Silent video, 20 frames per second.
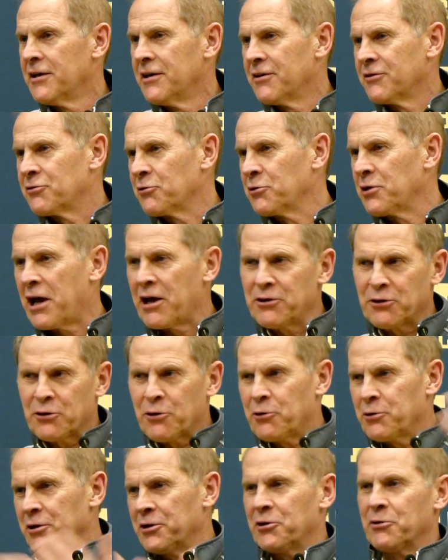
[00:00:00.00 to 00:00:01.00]
So now you're
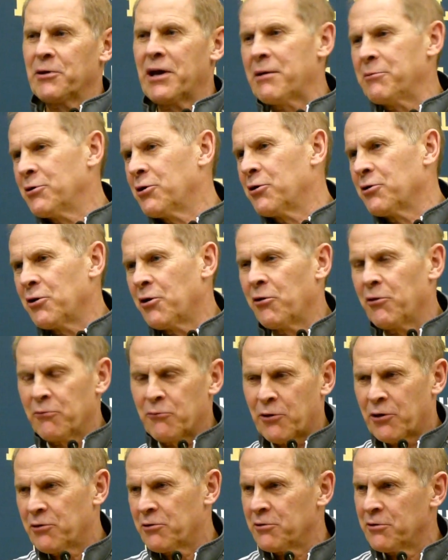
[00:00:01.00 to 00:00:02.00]
going into a game, you don't know
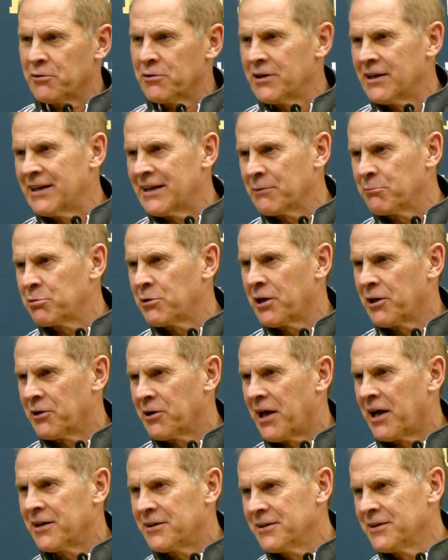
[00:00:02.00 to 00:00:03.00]
whether he can play or
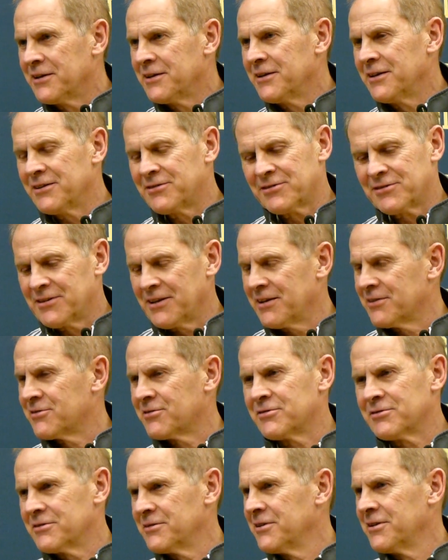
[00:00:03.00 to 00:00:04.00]
not.
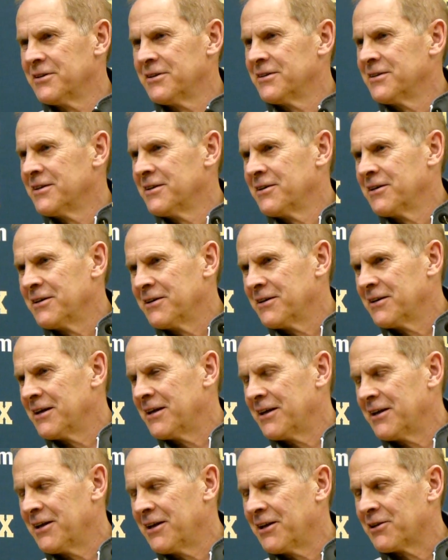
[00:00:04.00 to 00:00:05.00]
It's
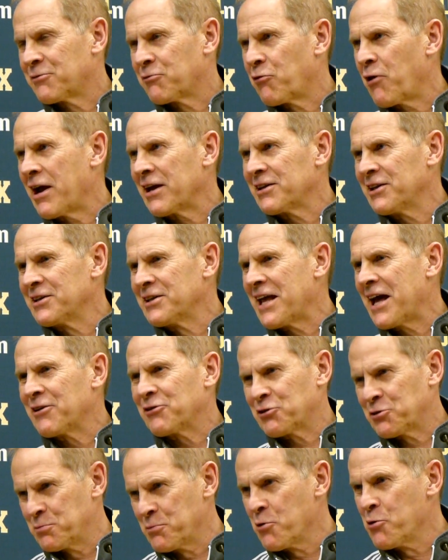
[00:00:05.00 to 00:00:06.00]
frankly not
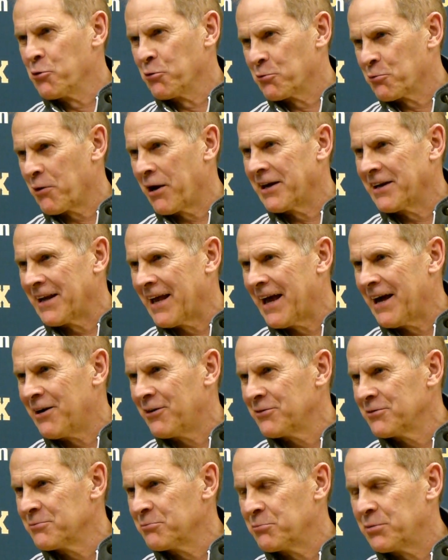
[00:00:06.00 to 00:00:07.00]
smooth right
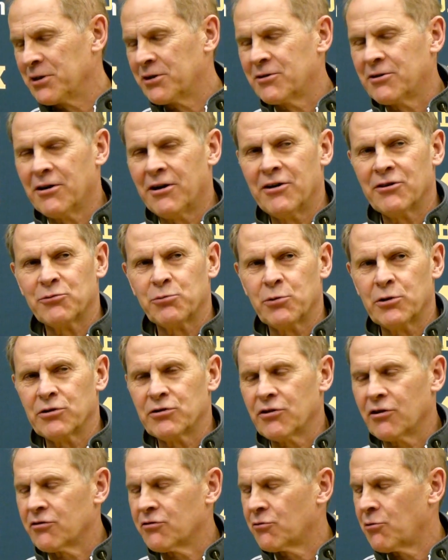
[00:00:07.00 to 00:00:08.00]
now because we're
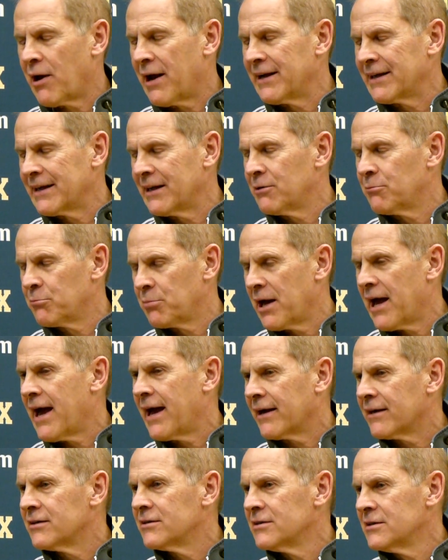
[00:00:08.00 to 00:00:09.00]
just trying to get him
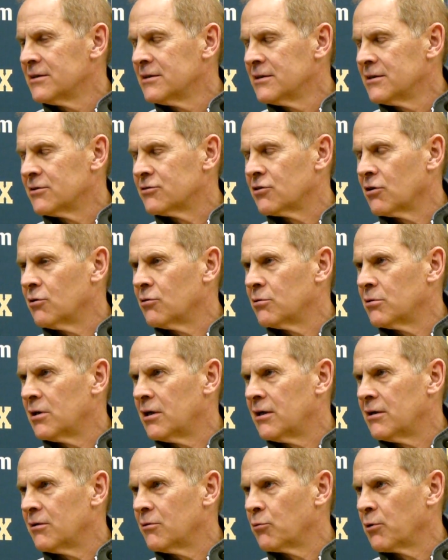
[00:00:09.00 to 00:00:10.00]
back.
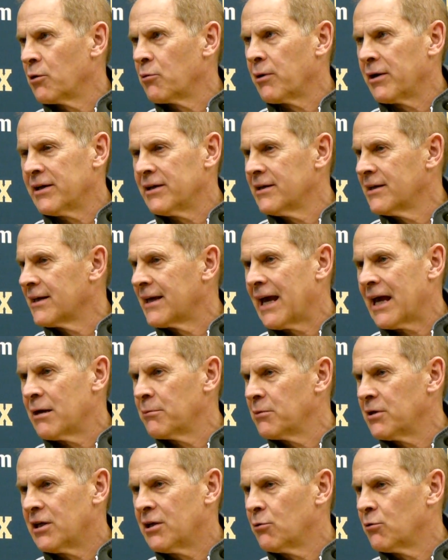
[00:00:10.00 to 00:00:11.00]
So we went in the
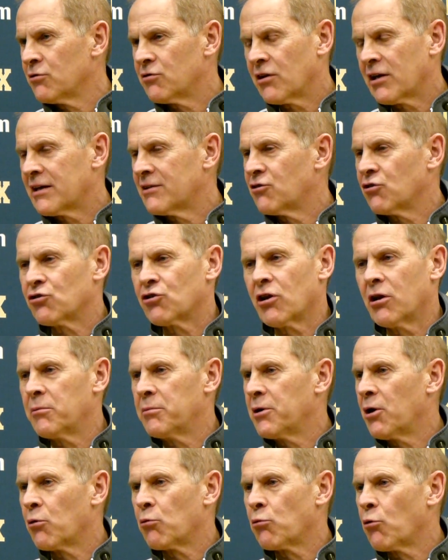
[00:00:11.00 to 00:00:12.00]
game and he was just going to
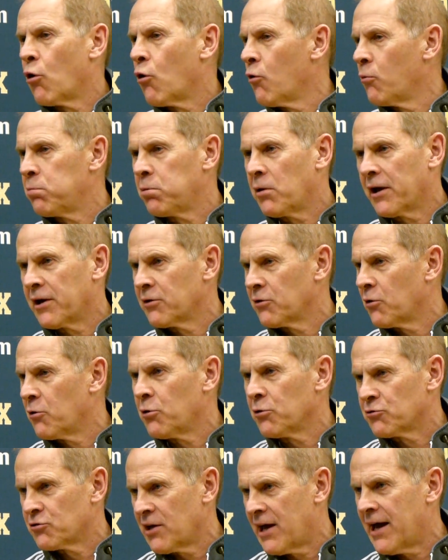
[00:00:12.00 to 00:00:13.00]
be a role player the
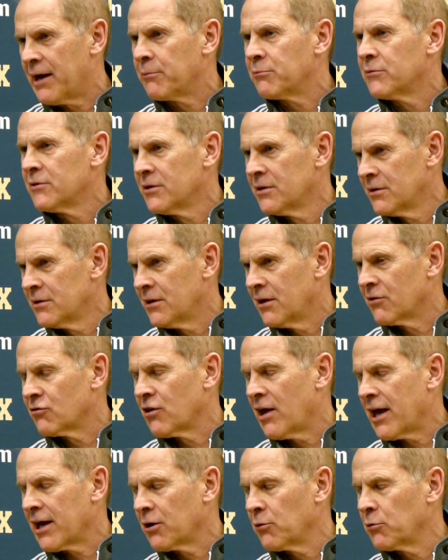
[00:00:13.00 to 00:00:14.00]
whole time.
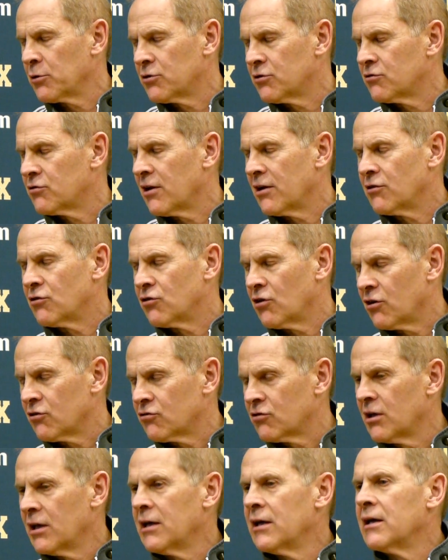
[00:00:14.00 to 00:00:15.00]
Exactly what you say.
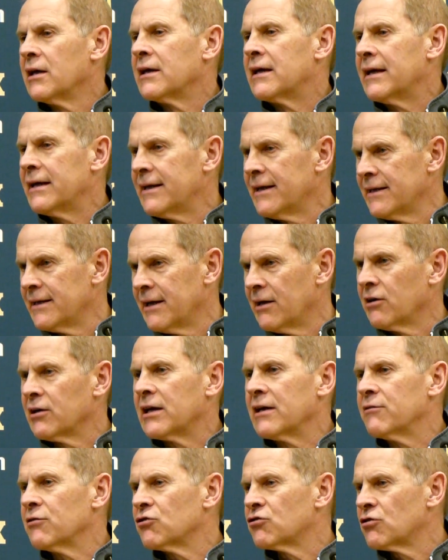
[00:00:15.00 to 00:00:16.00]
Just get in there,
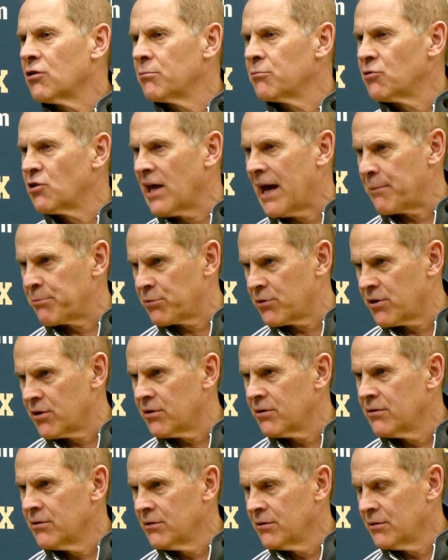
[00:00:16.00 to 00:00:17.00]
give us some depth,
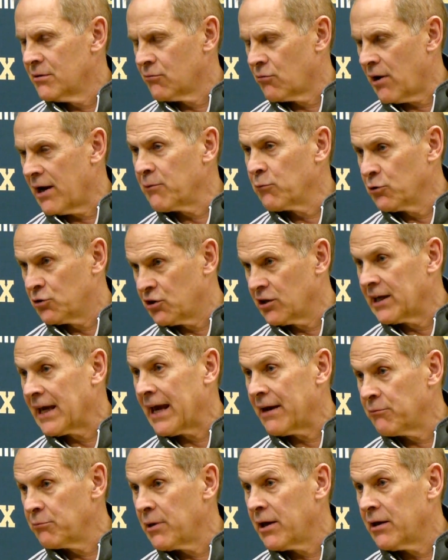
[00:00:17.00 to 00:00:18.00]
right? Which he
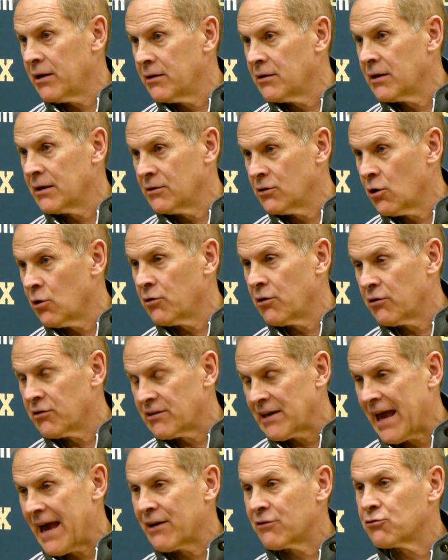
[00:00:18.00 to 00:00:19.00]
gave me,
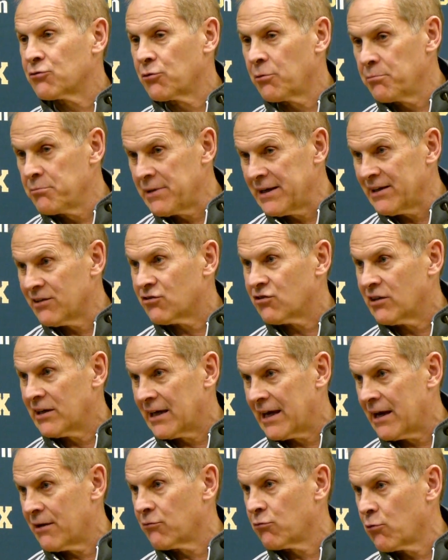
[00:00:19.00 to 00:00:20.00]
those extra minutes that
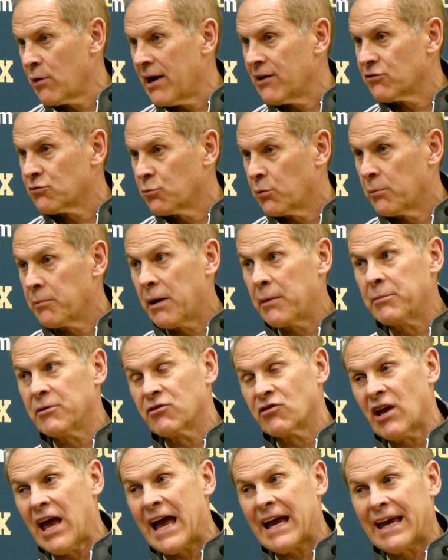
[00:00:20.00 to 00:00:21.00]
gave rest where maybe
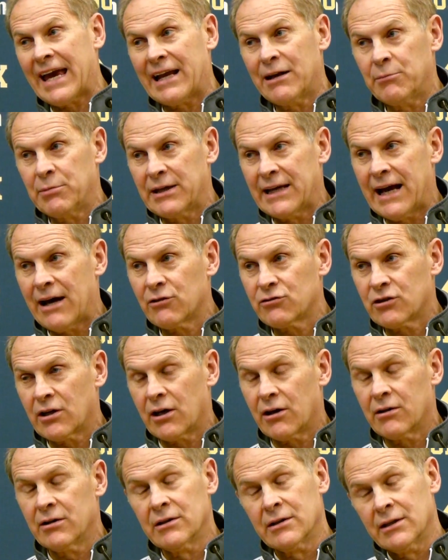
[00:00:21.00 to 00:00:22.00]
Zach had to be out
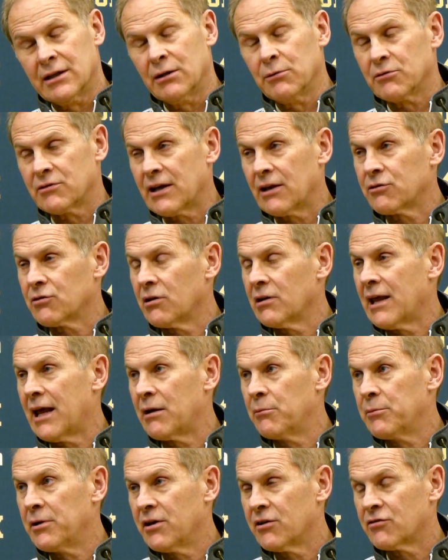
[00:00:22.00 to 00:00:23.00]
there. He was out there a lot
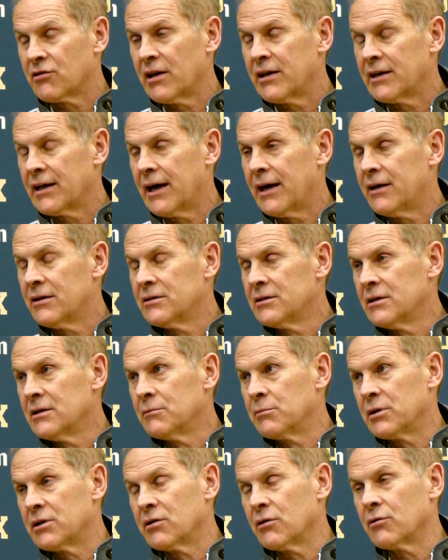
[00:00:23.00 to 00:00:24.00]
of minutes anyhow.
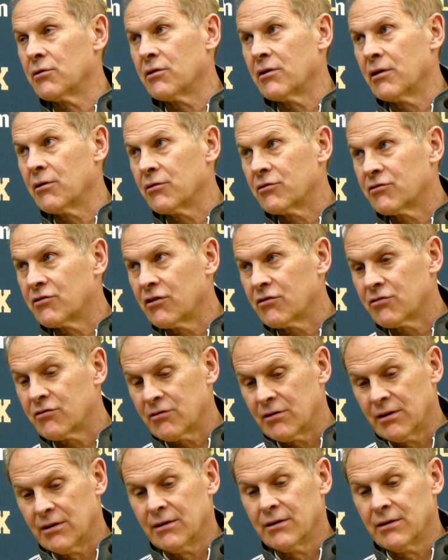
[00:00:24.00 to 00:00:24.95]
But there is just,